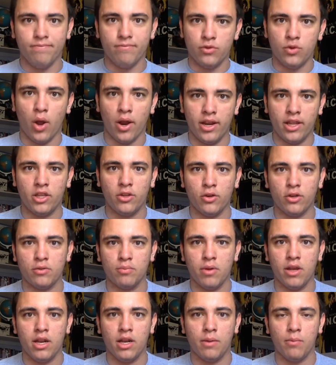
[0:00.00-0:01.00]
Do I need to
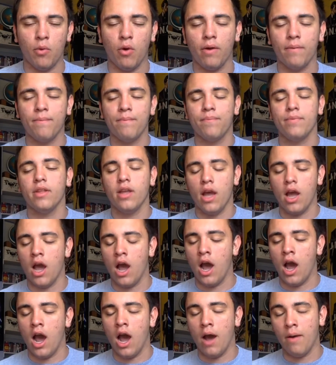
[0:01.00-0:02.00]
explain any
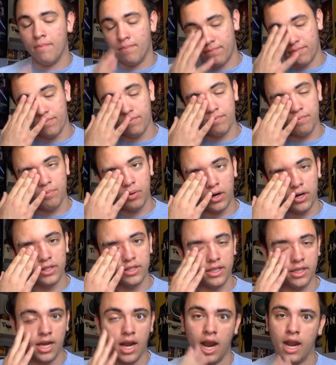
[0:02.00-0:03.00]
more?
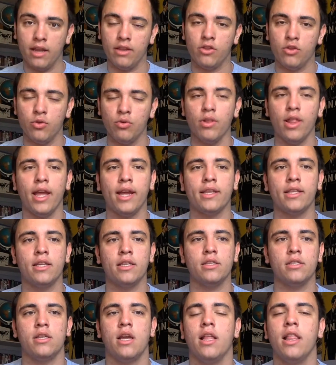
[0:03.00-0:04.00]
Personally, I do like
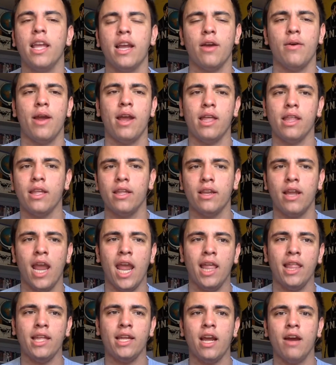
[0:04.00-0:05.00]
this. I like how
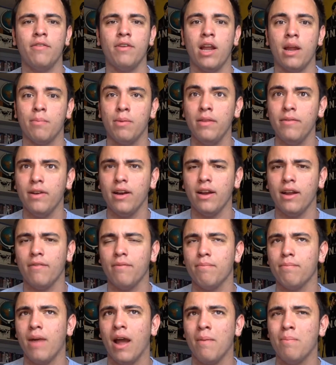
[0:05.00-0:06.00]
Alien Covenant,
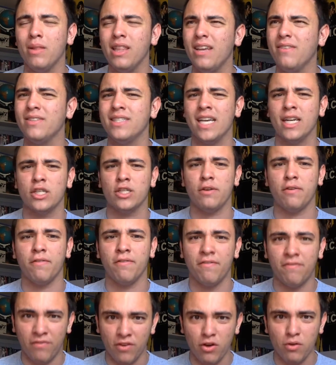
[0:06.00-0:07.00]
I believe it's actually
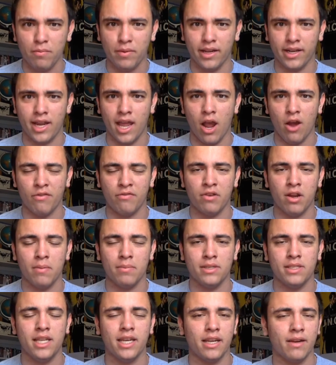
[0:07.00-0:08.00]
filming now, if not
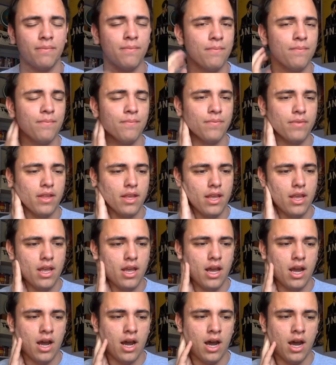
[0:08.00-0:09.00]
mistaken.
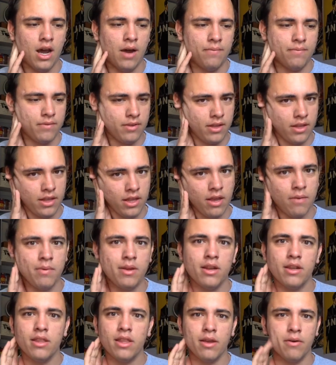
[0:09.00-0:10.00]

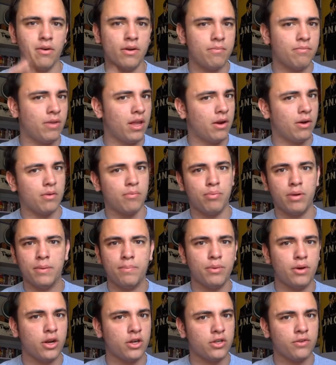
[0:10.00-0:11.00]
They were in
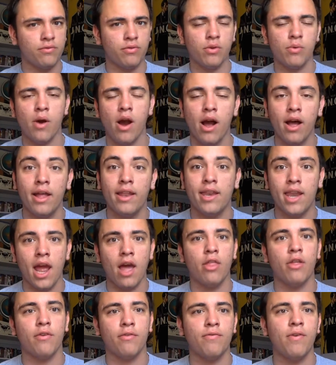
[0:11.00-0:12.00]
pre-production for a while, and
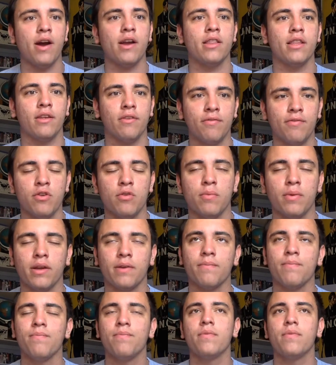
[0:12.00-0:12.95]
now they're finally filming.